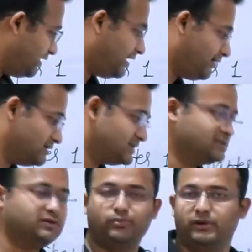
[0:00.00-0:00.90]
well hydraulics is
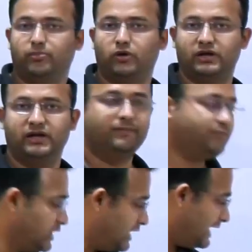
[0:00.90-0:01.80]
also important.
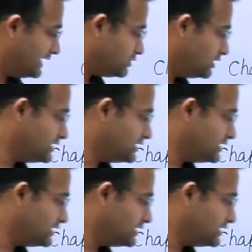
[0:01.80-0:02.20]
Actually